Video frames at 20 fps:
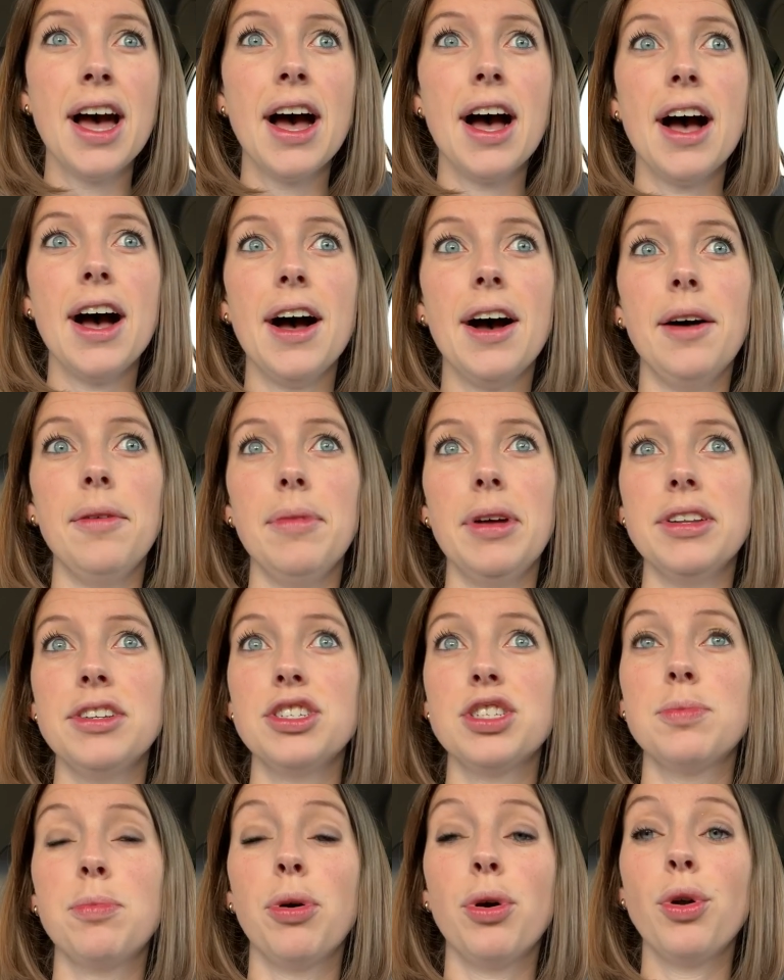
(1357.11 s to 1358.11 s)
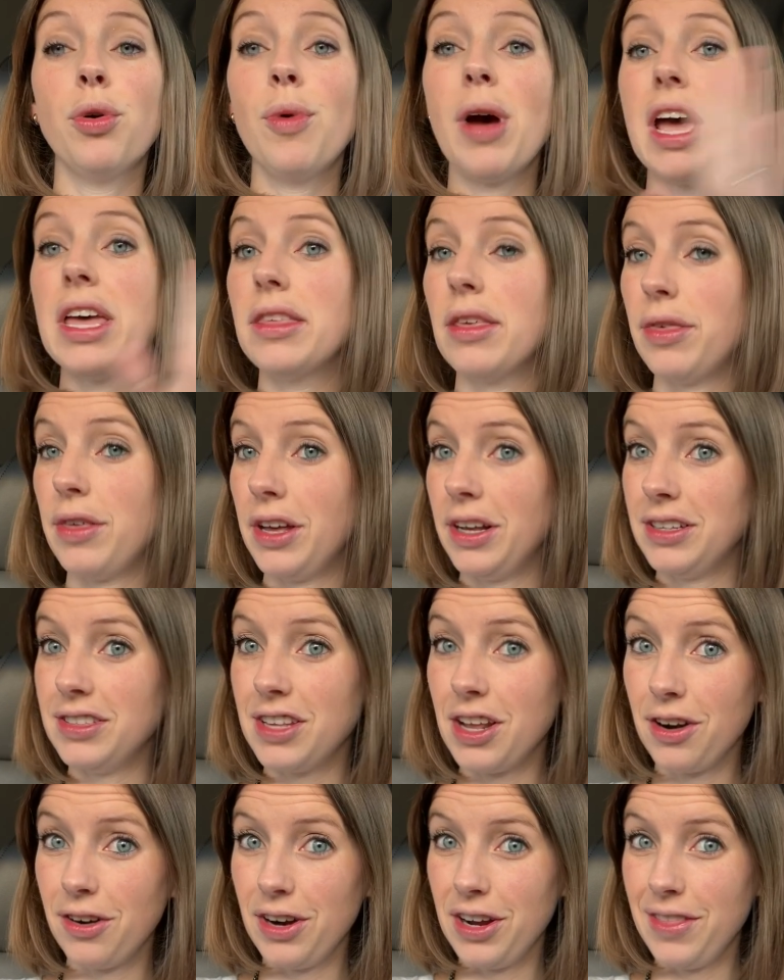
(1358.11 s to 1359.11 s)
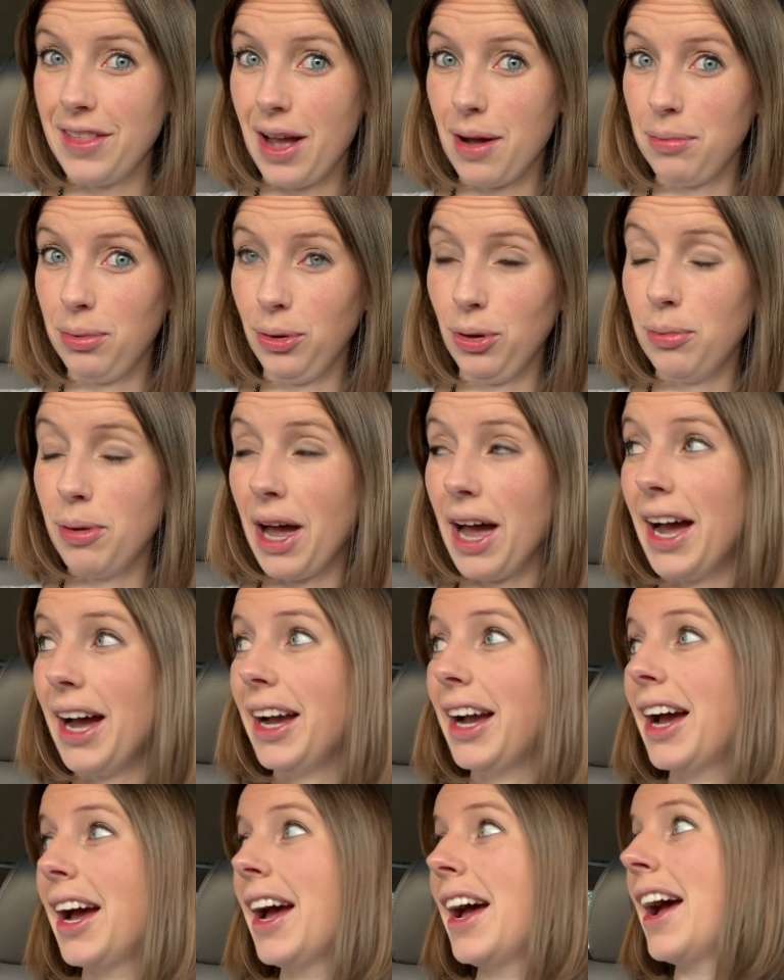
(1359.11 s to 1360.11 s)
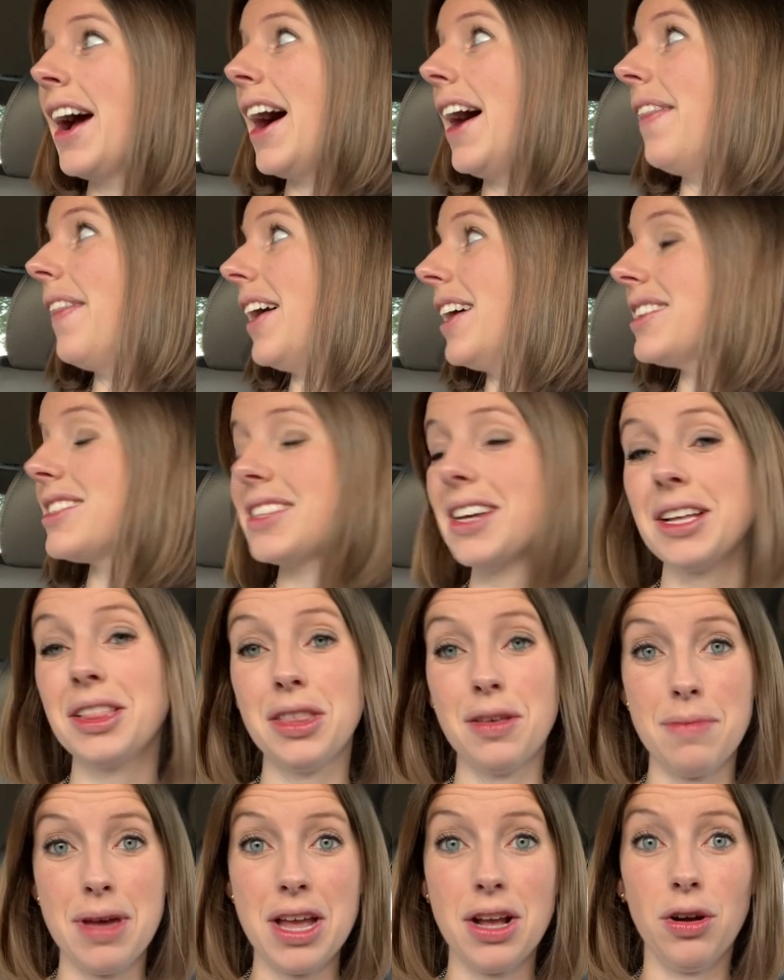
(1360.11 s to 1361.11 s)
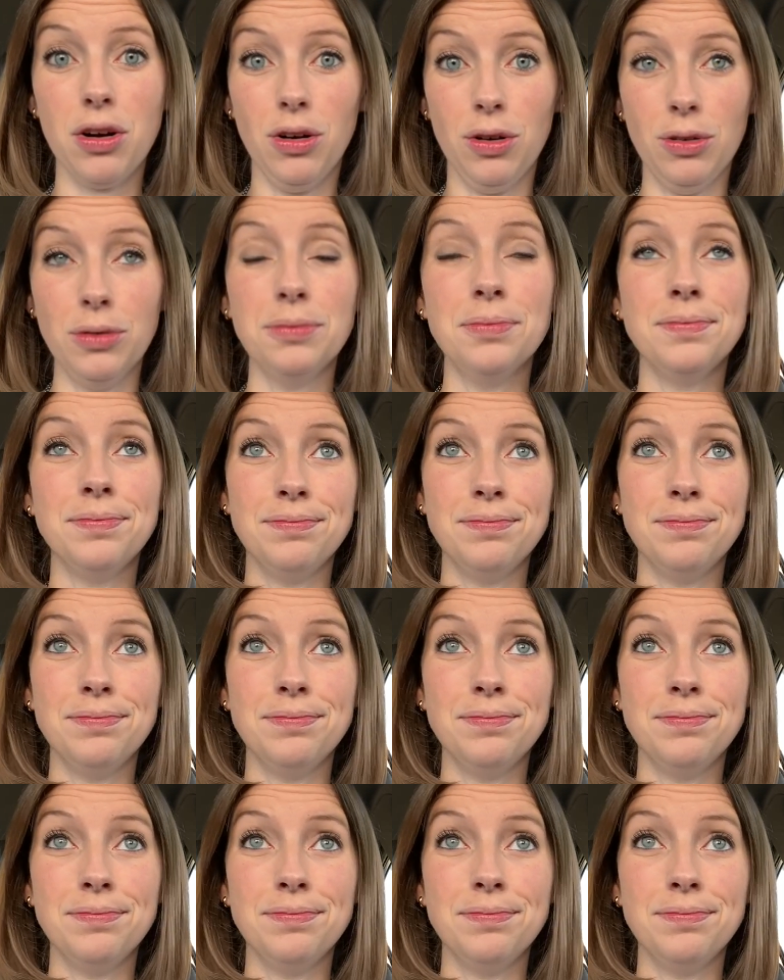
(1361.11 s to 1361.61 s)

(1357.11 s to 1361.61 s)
um, and just put away the things that are in that blue bag. And that's like the main goal.